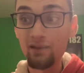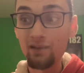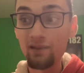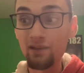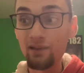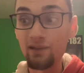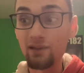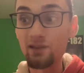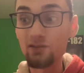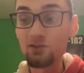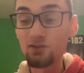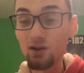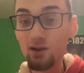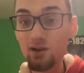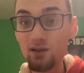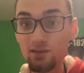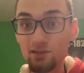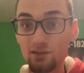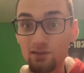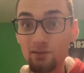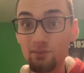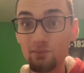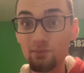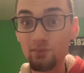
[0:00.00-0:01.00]
And it's
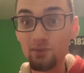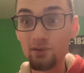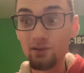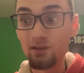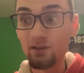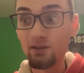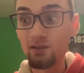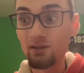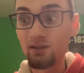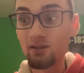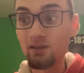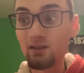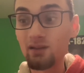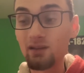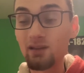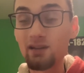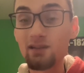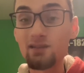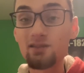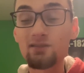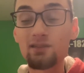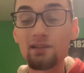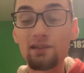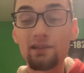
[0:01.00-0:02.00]
awesome. And
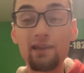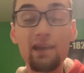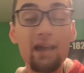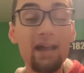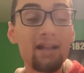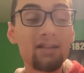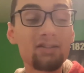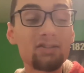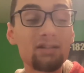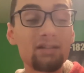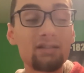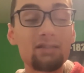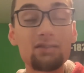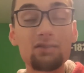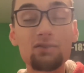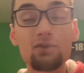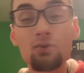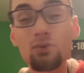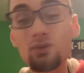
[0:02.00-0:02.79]
it's so